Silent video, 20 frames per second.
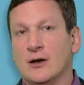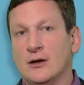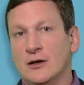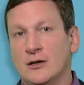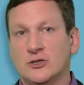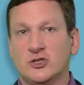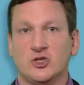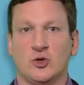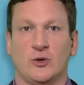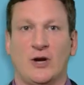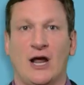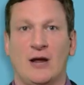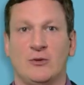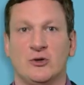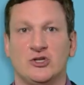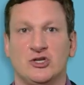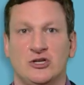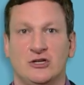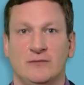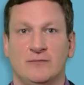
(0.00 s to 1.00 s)
Also, when I
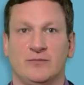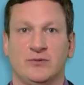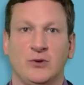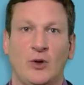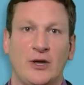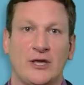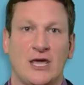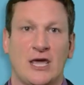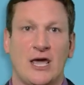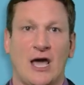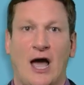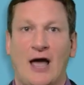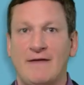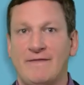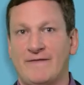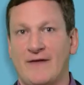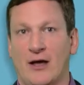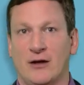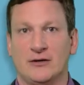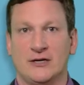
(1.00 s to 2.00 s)
was an employee, I
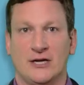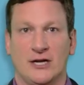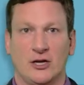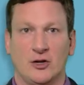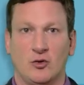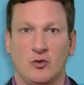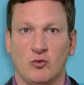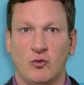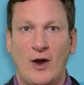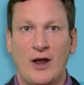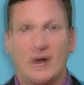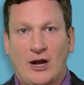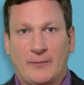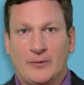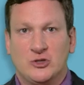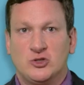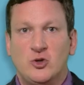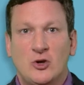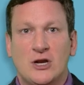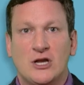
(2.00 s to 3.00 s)
found it a great
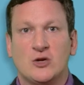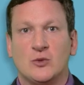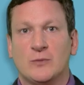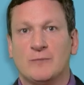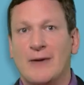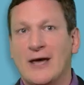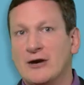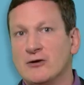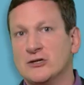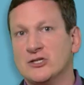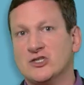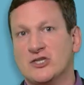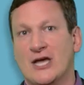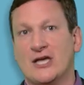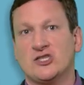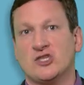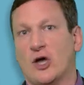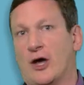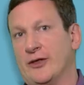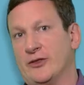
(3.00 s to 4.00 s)
opportunity to better
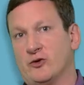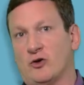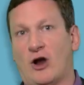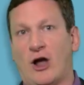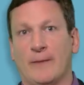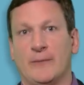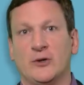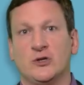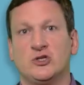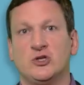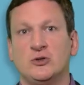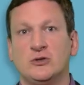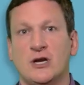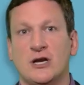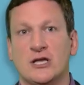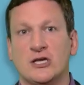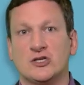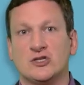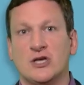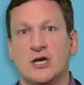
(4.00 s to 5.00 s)
assess other
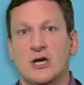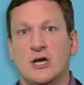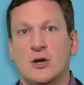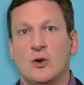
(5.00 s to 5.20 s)
opportunities.